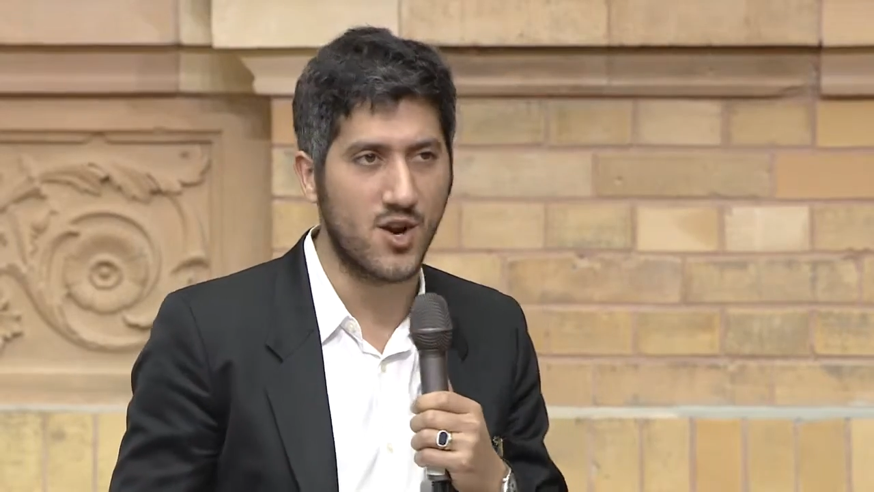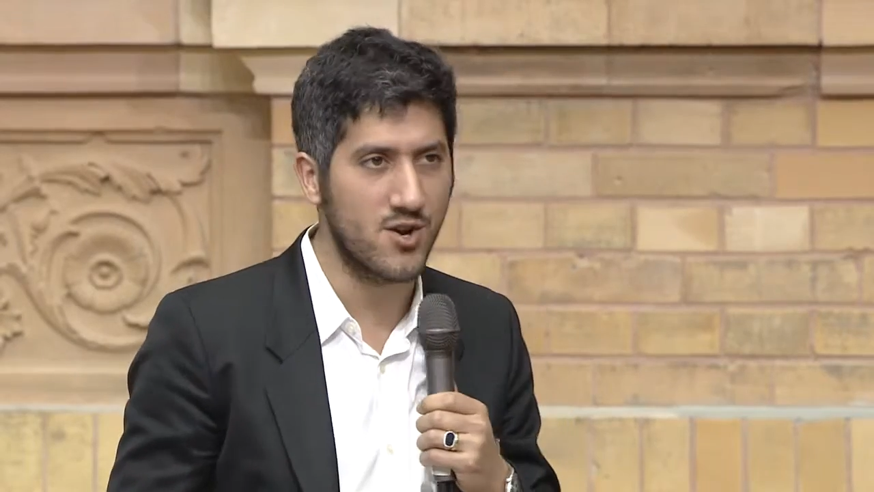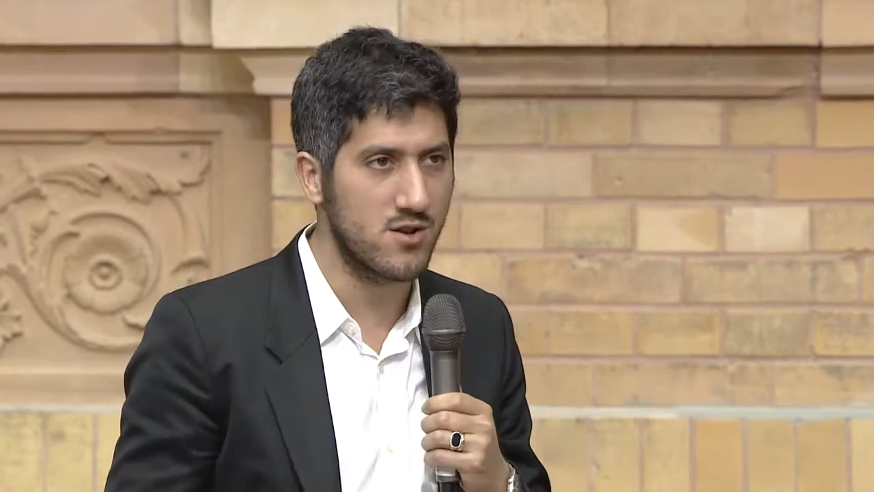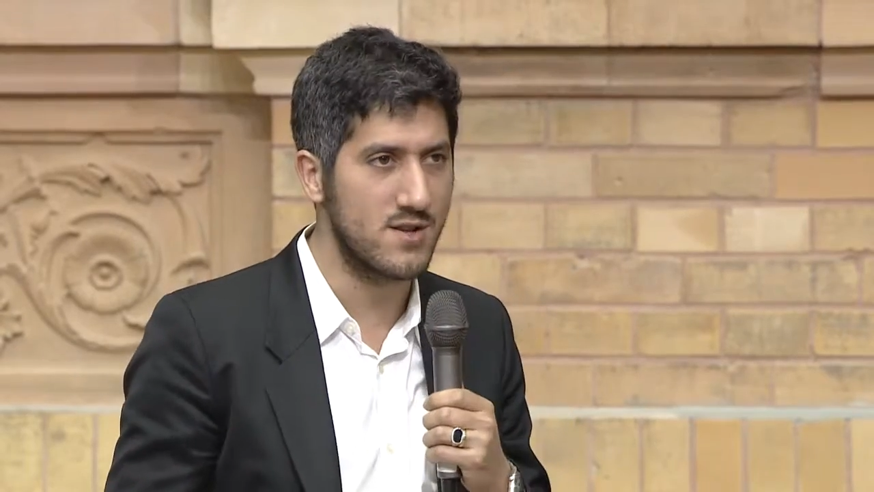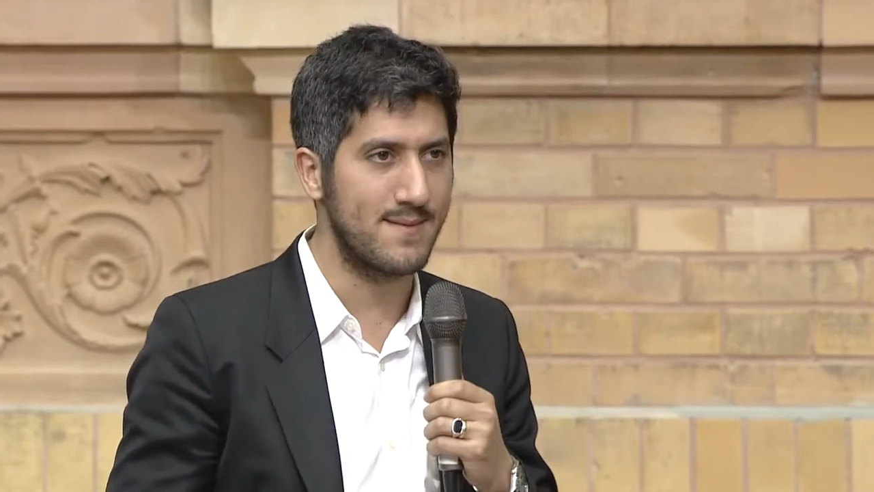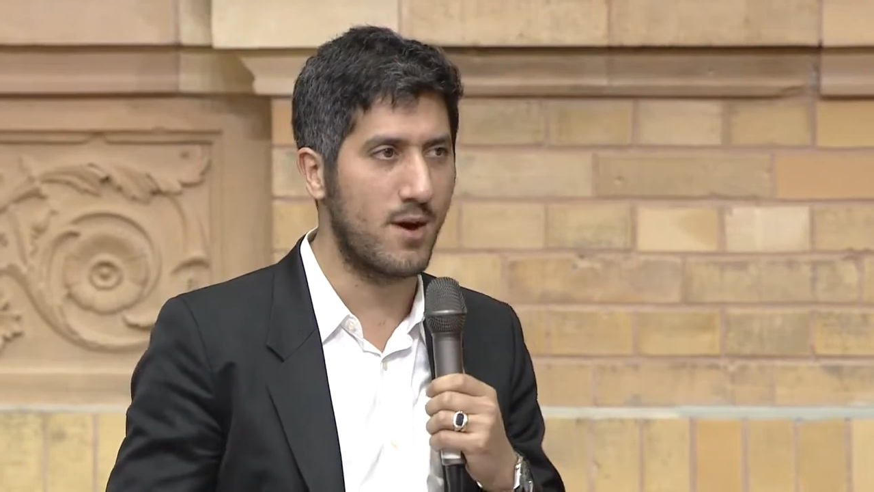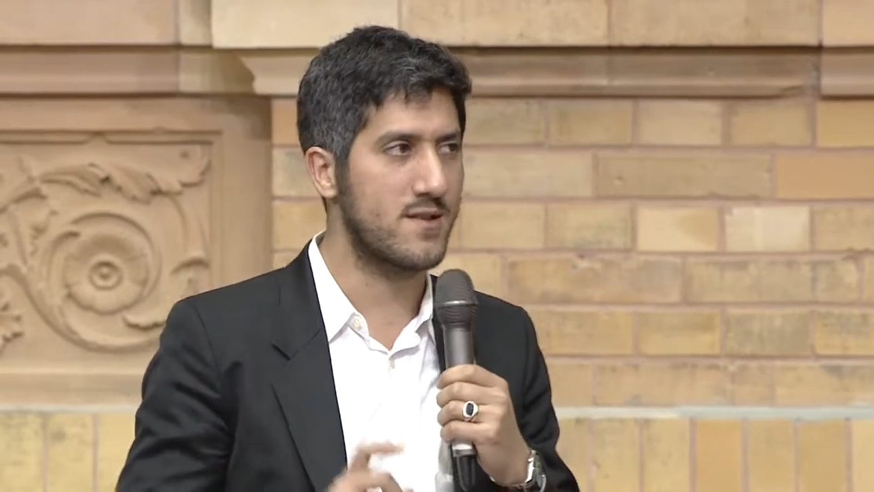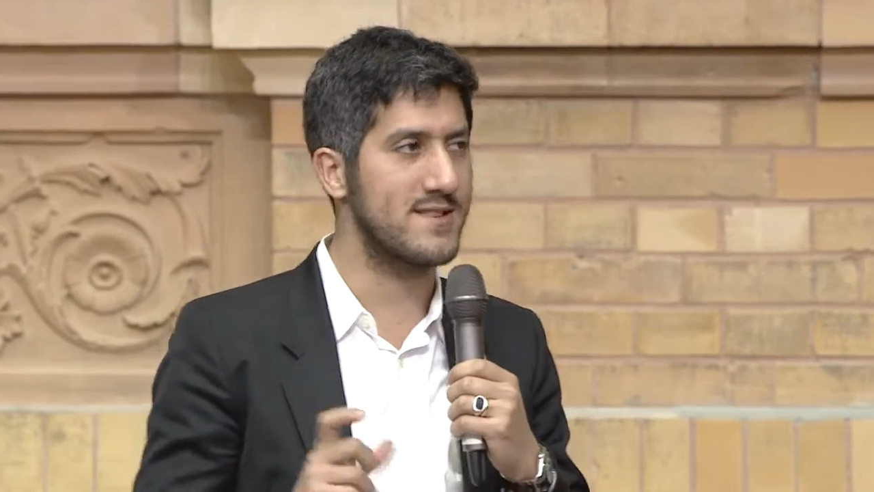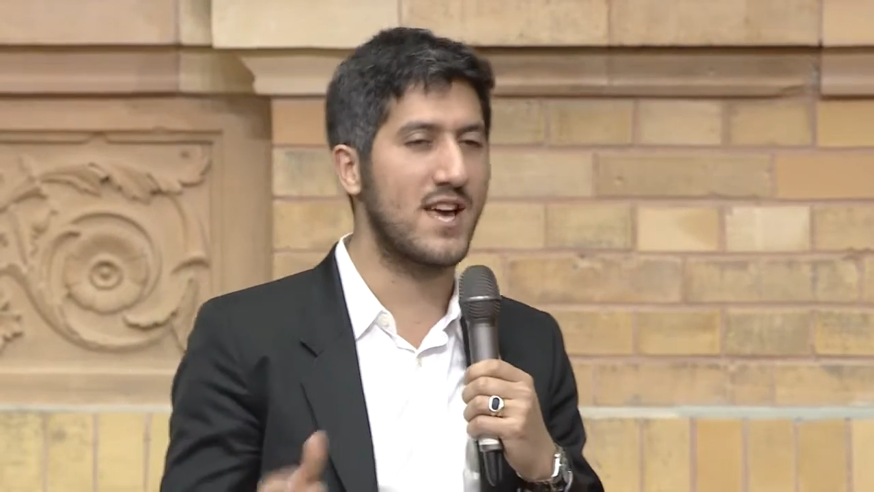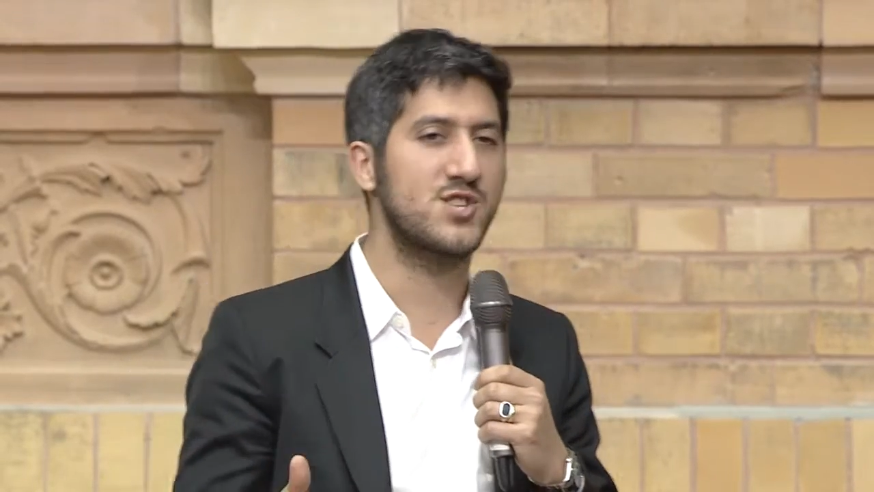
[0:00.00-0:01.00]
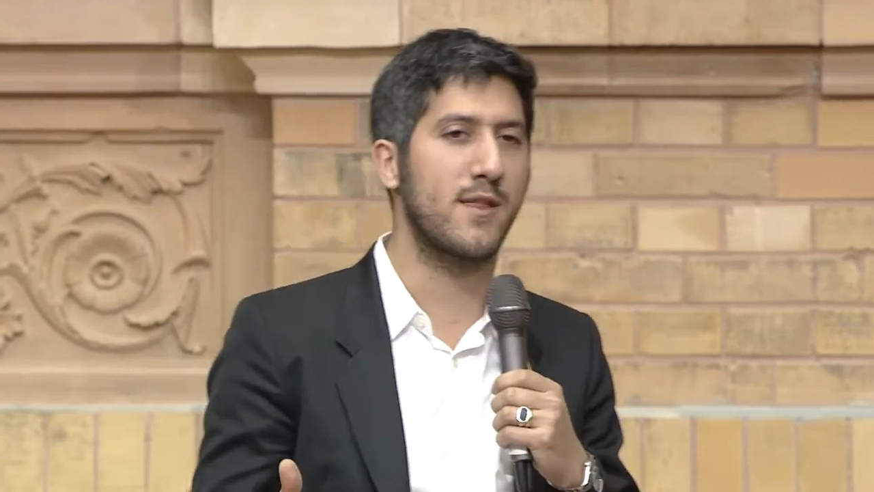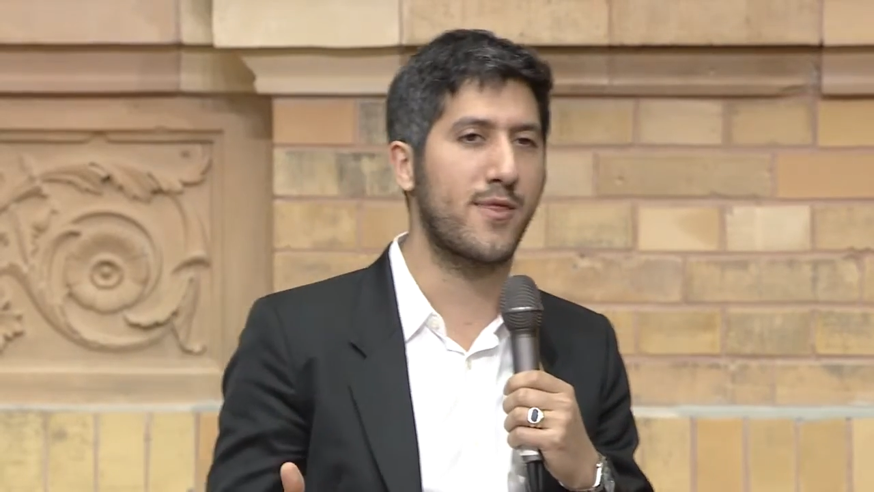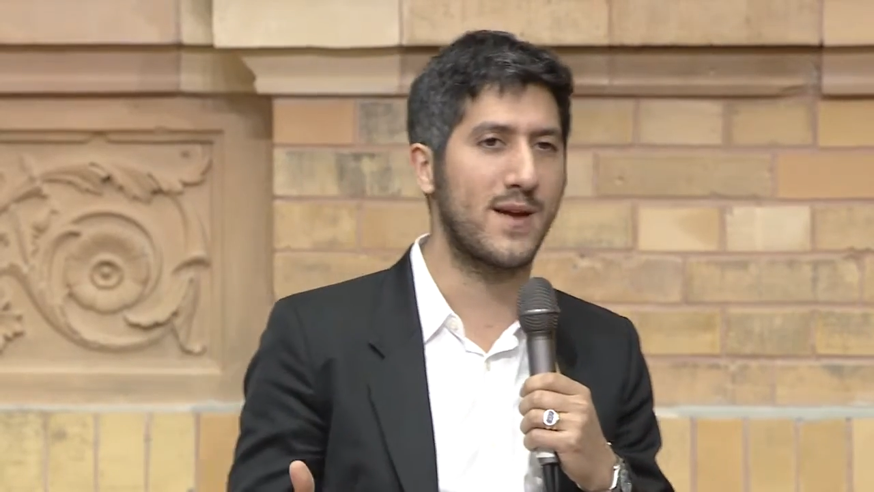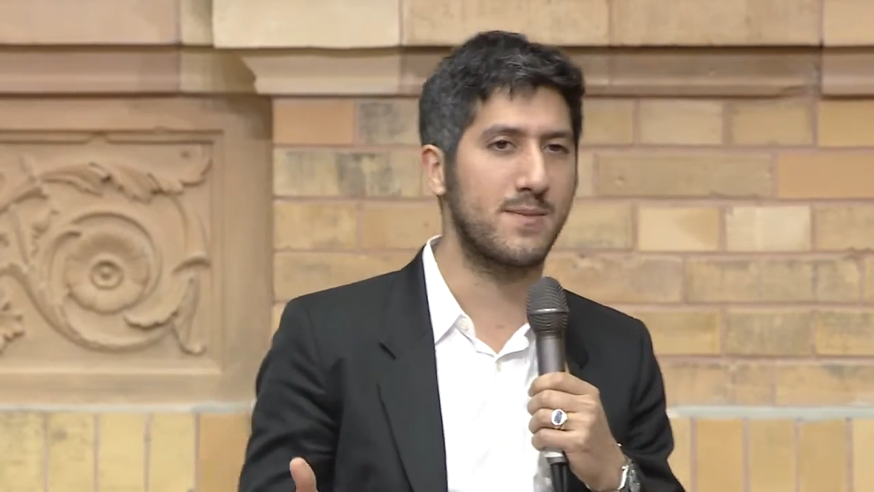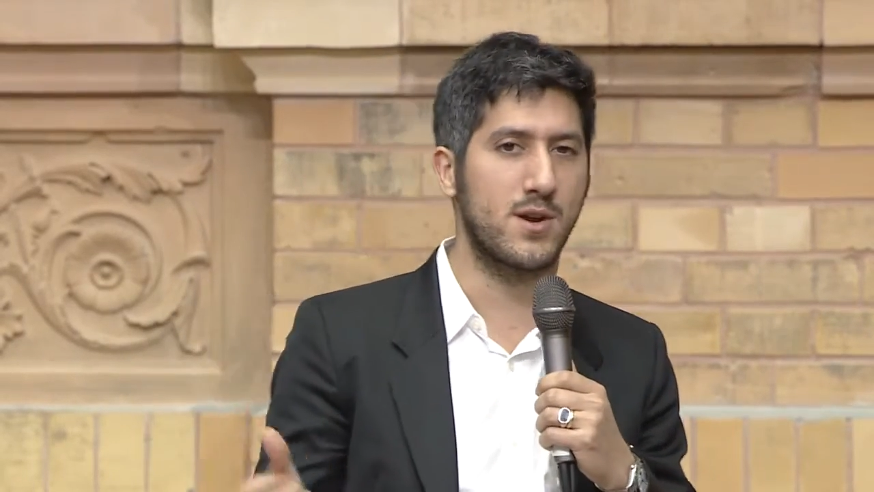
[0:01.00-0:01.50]
article as a monetization
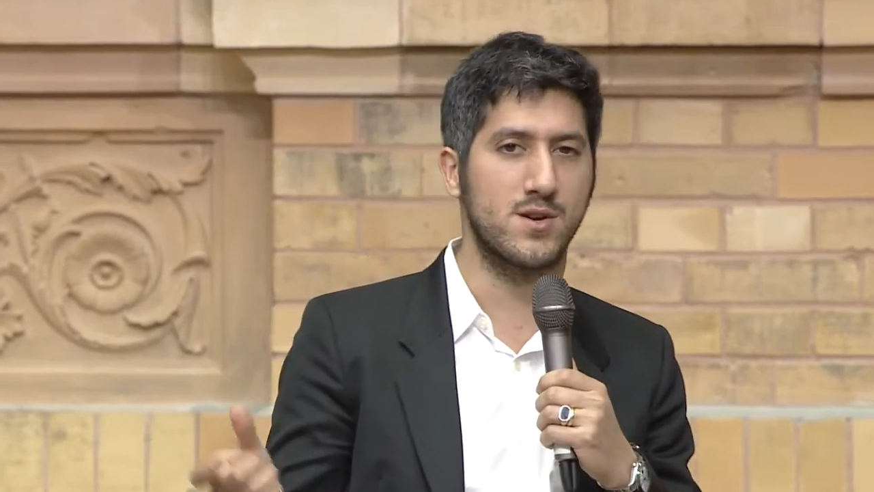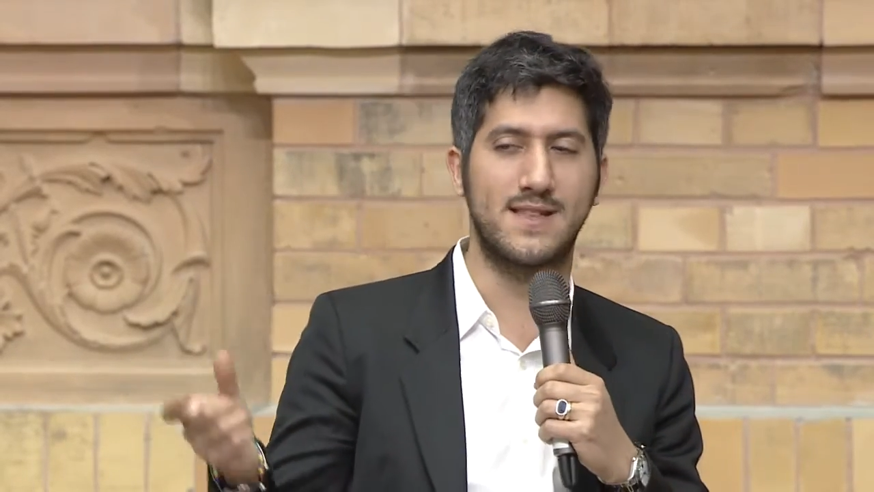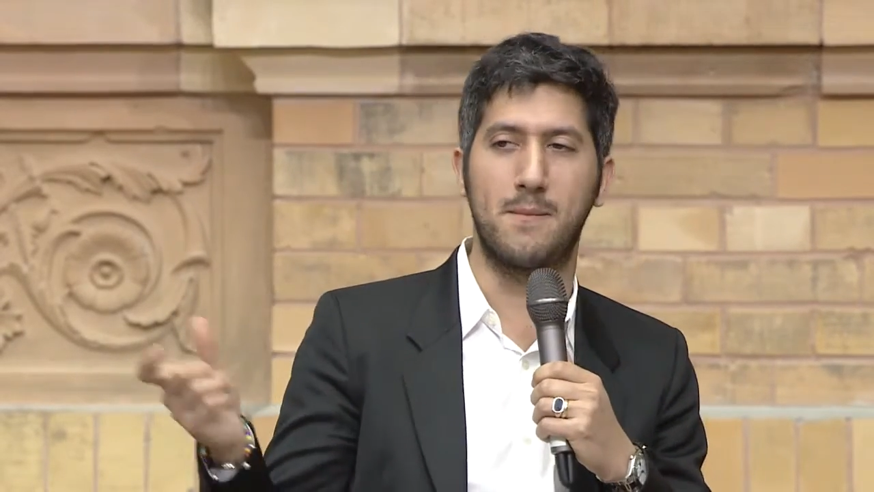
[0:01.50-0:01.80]
threat because